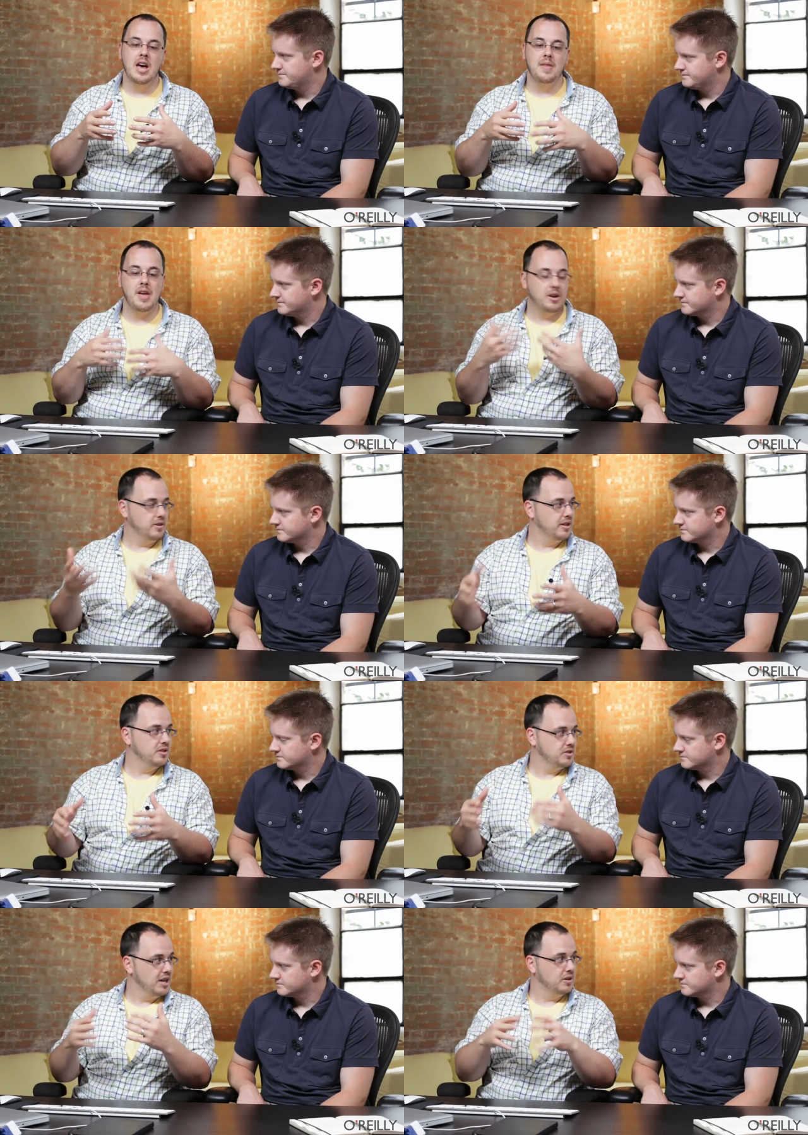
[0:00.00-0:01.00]
Speaker 1: and that'll let
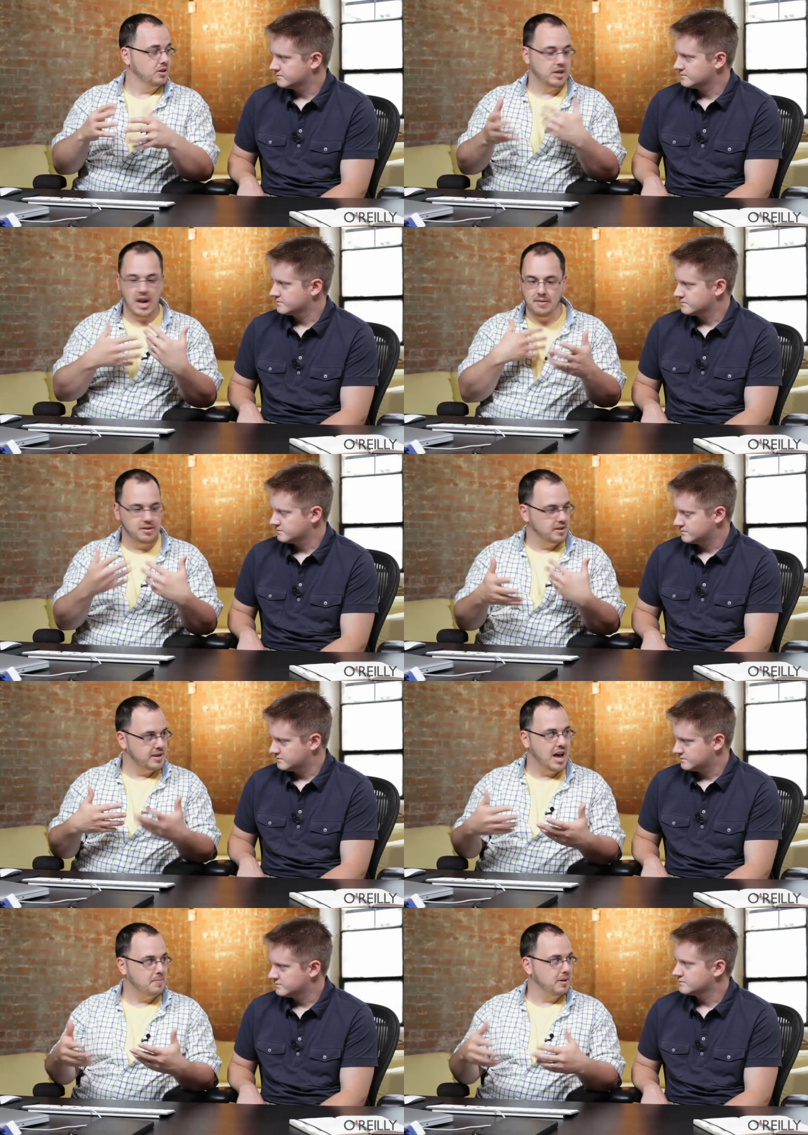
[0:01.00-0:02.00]
us take a look at everything that's
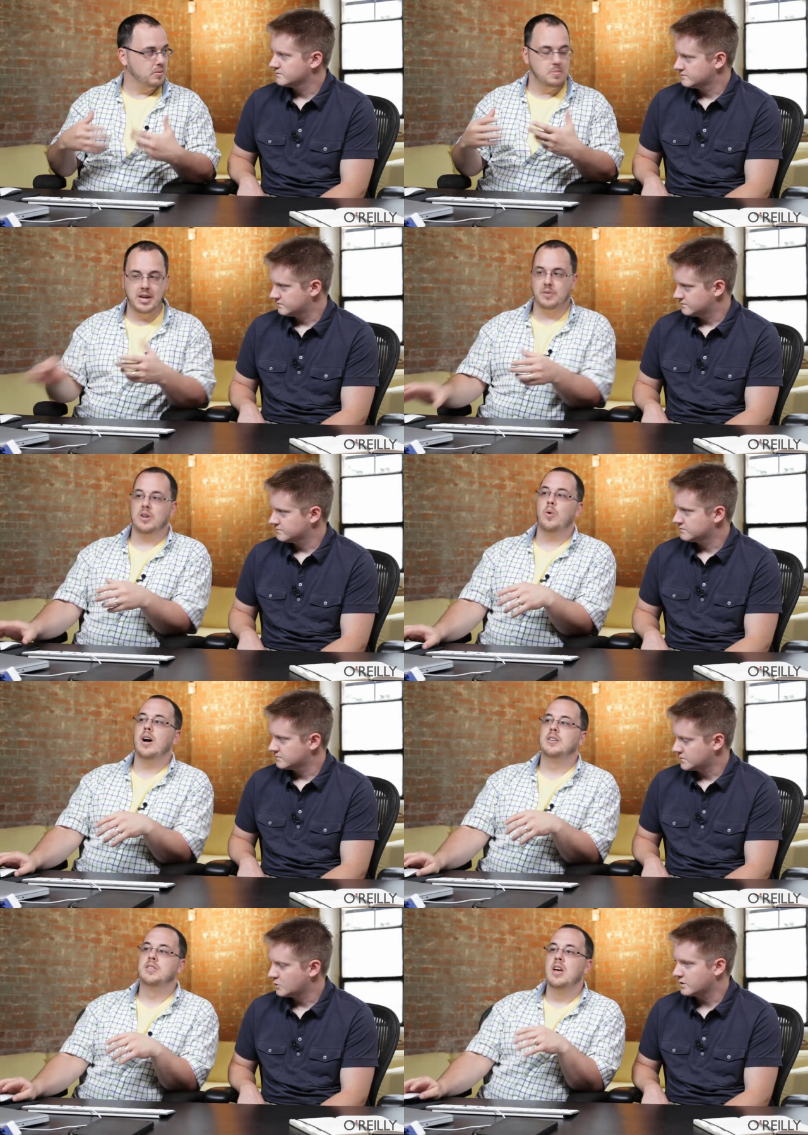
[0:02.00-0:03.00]
happening when we make a
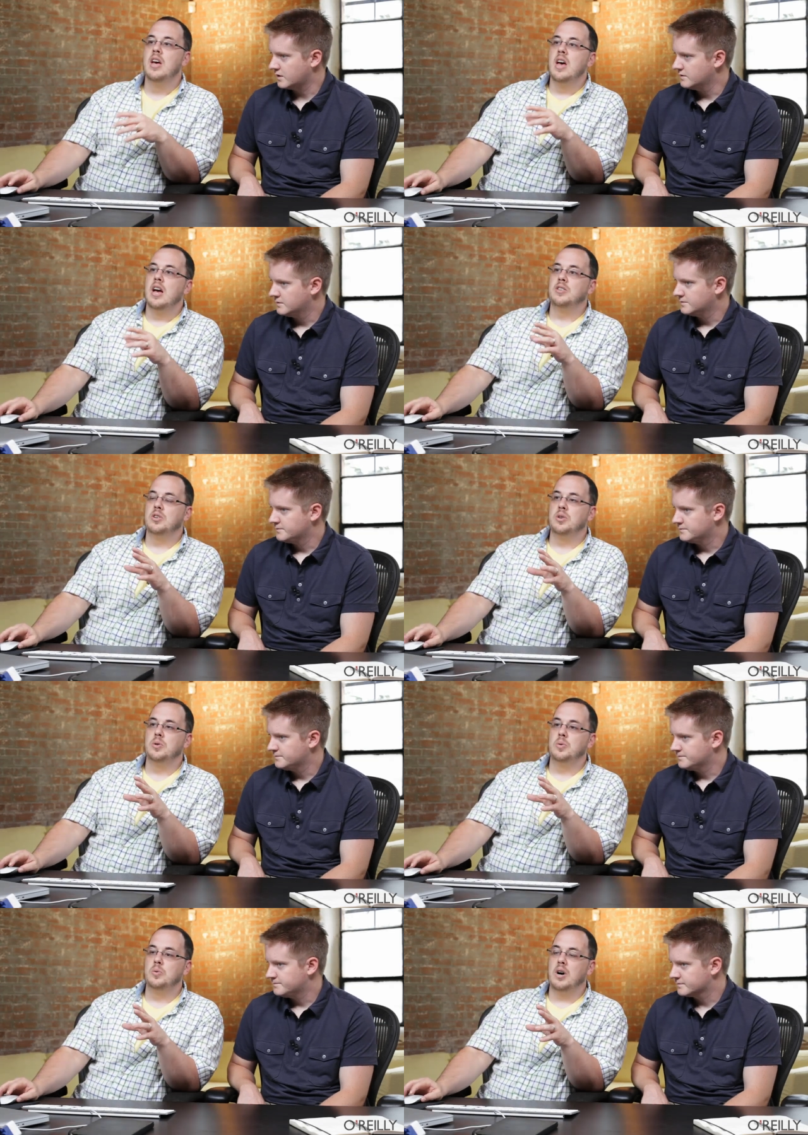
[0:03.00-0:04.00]
request. Okay.
Speaker 2: And
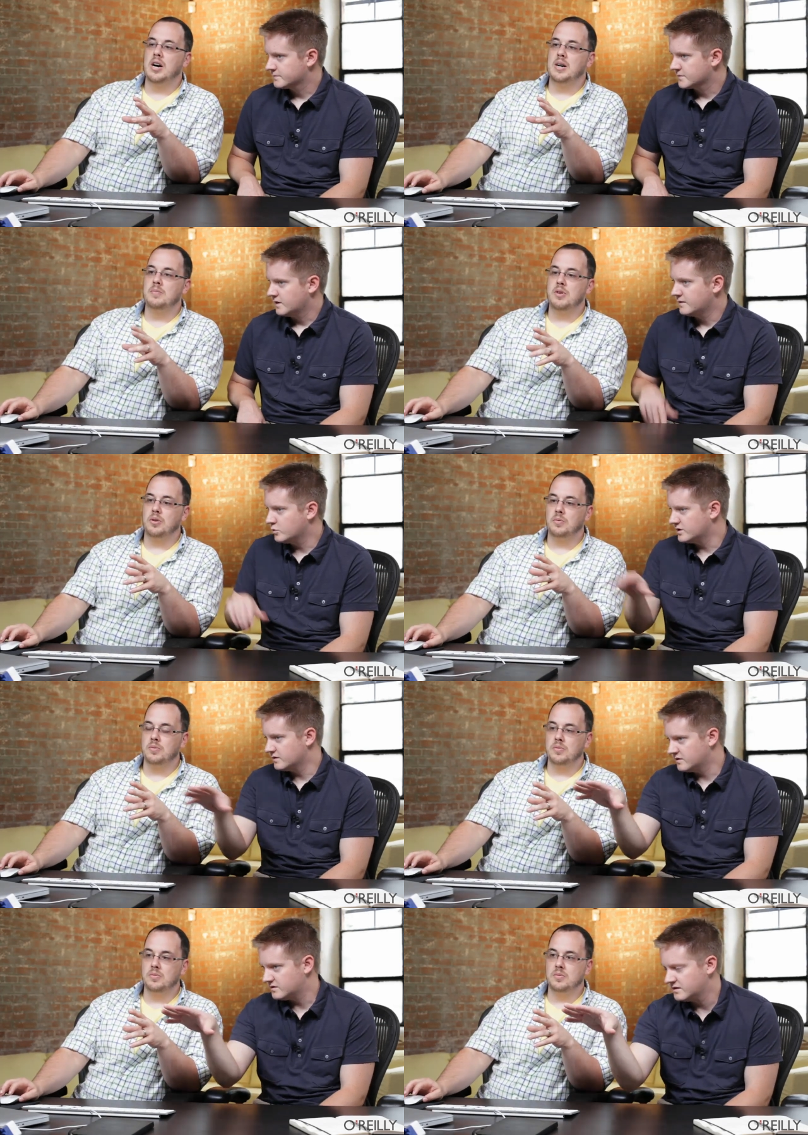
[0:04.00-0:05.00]
so, um, and then what
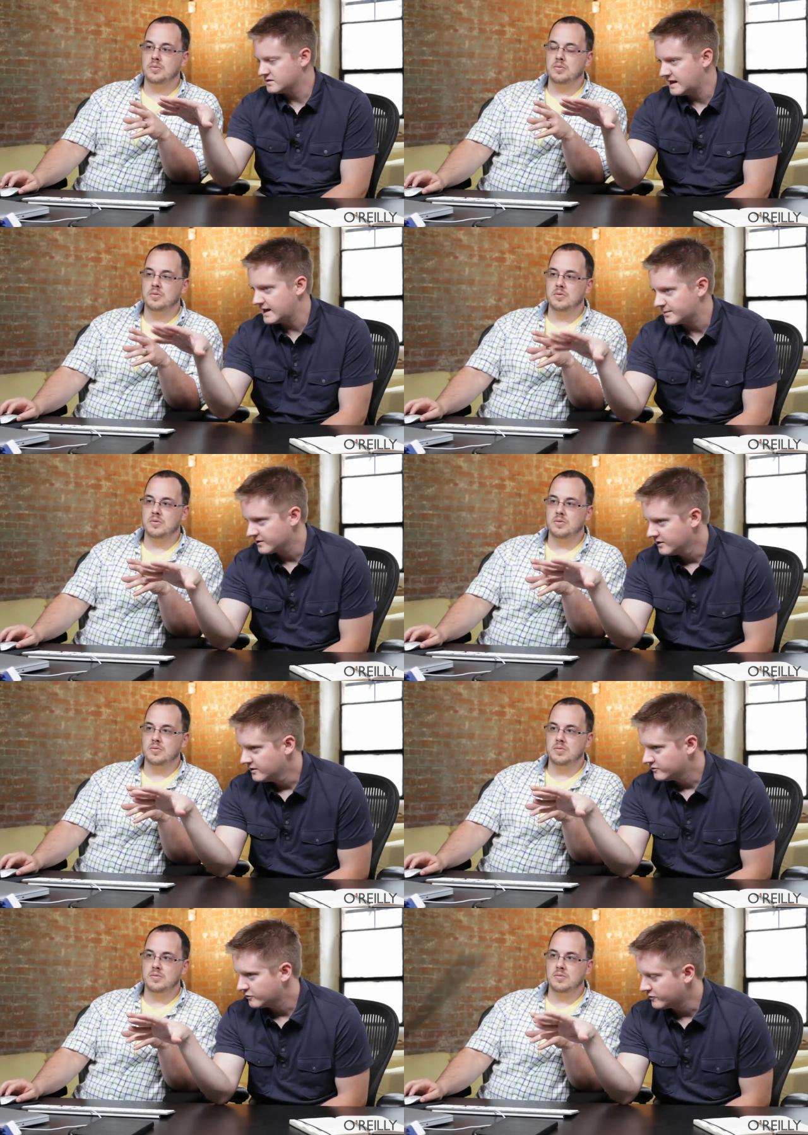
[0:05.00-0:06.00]
this this app
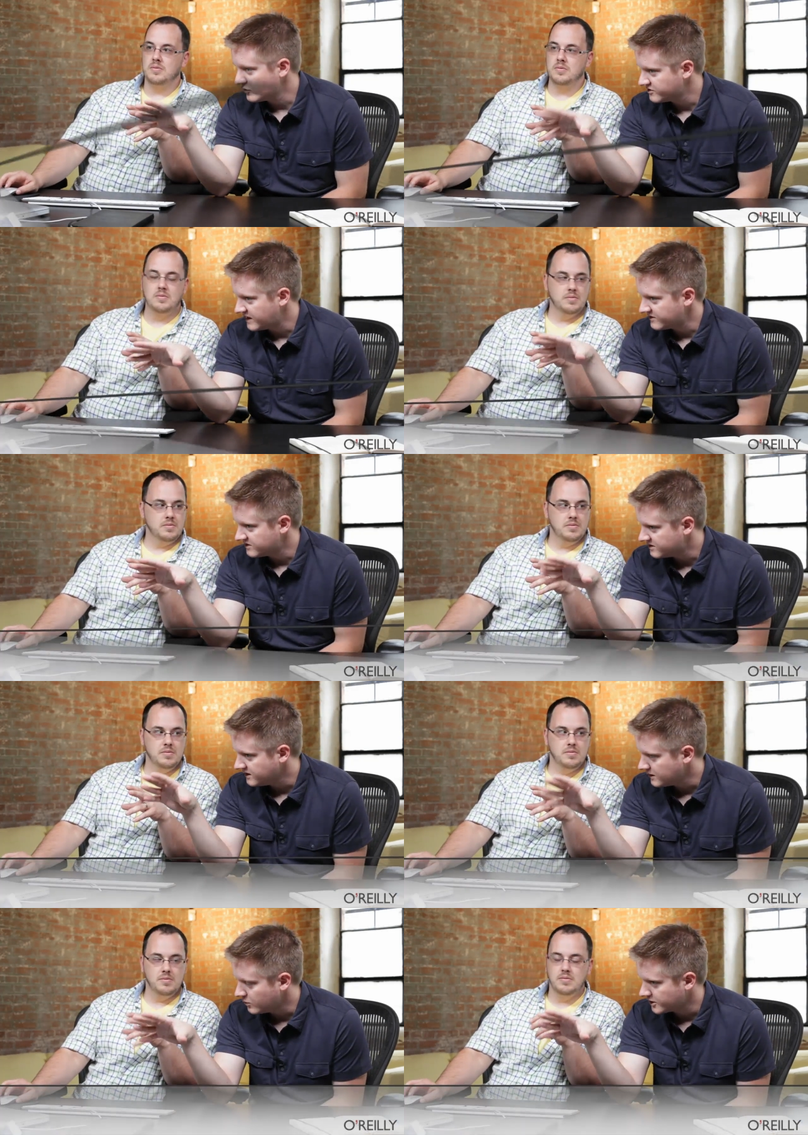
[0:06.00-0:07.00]
for folks that haven't
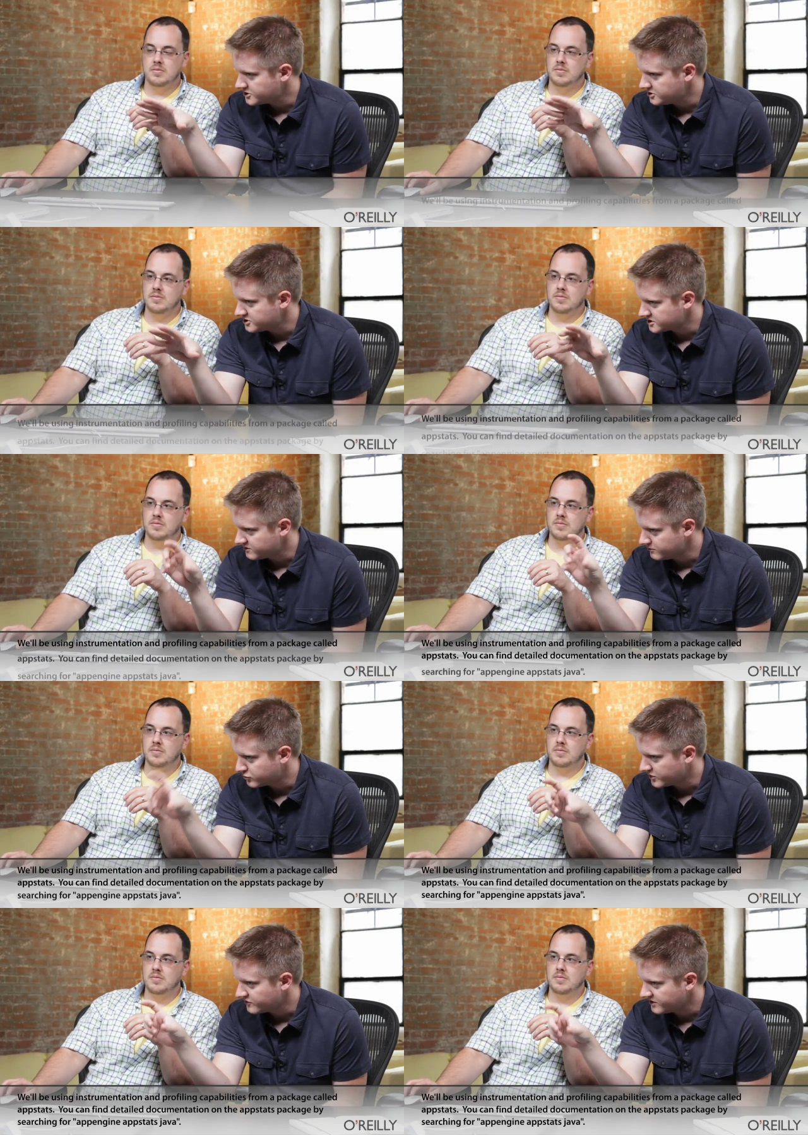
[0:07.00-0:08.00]
seen it, why don't you just
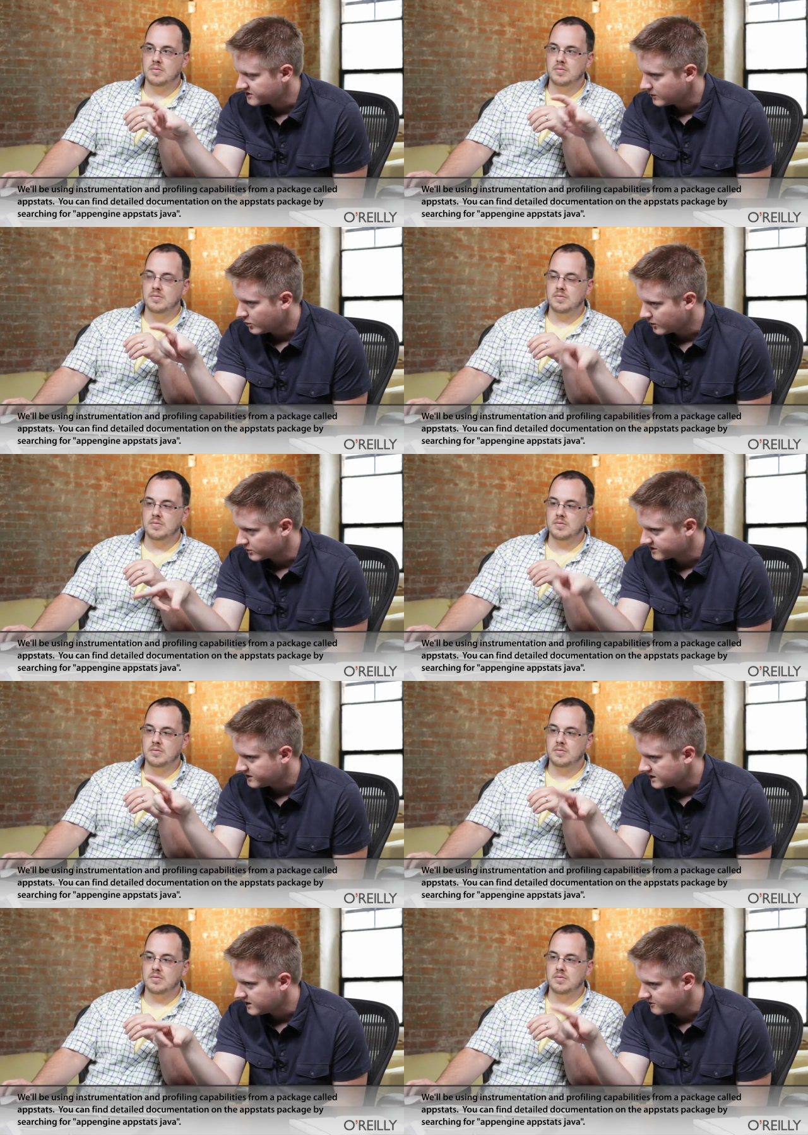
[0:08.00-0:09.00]
briefly say what we're
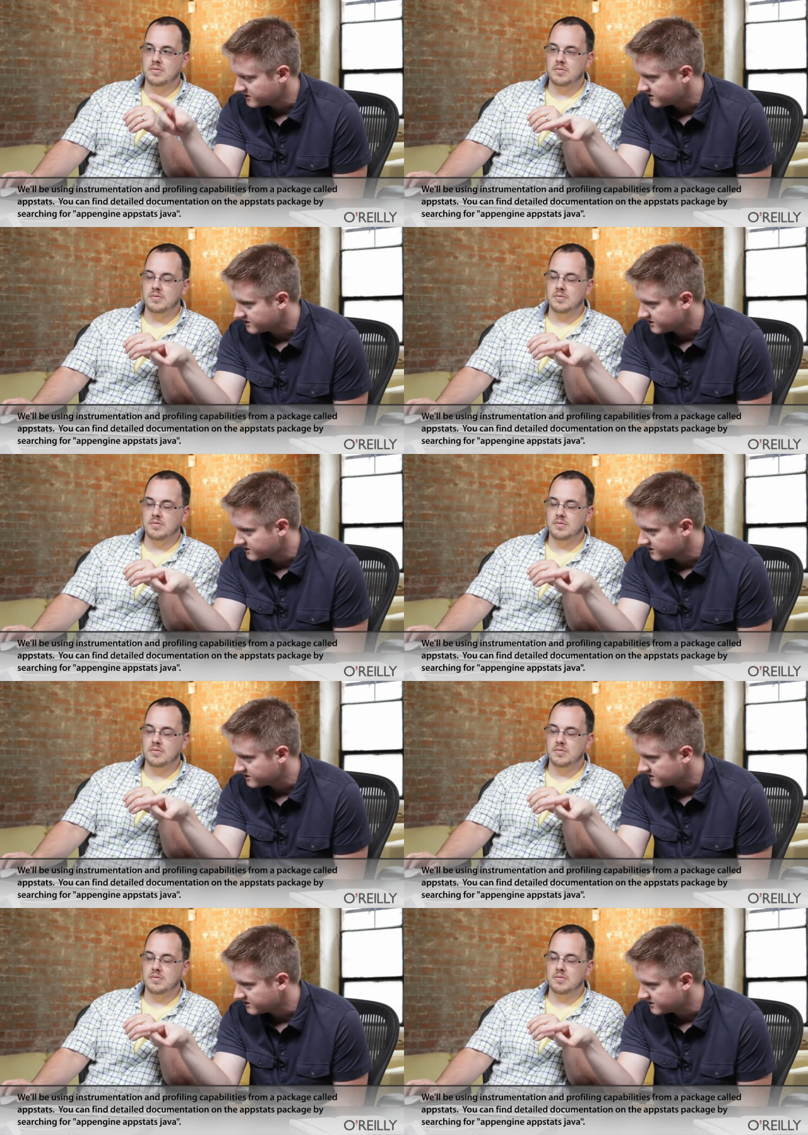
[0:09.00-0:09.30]
seeing here? This